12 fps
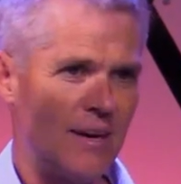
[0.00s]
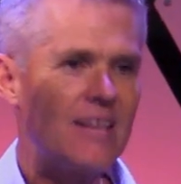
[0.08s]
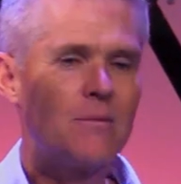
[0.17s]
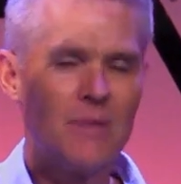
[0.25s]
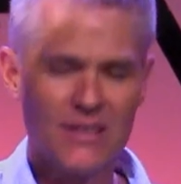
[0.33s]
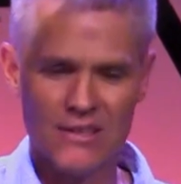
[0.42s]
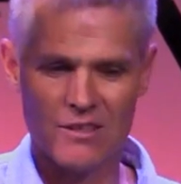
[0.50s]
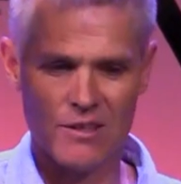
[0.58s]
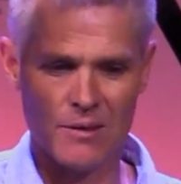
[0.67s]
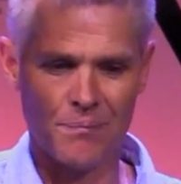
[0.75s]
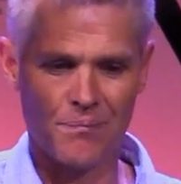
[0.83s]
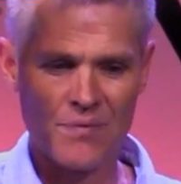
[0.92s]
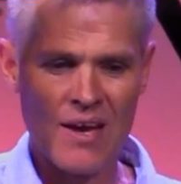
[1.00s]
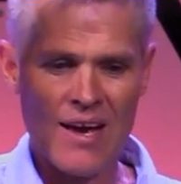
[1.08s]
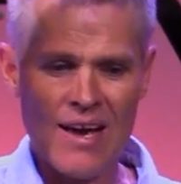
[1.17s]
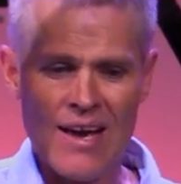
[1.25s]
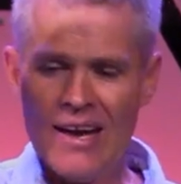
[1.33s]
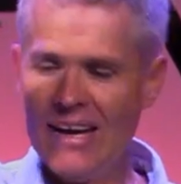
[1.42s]
8 meters high.
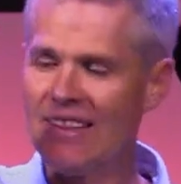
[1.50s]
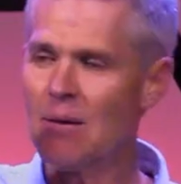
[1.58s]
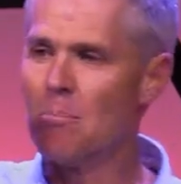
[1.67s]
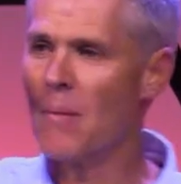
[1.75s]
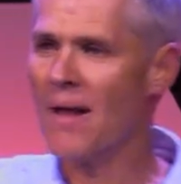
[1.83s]
In the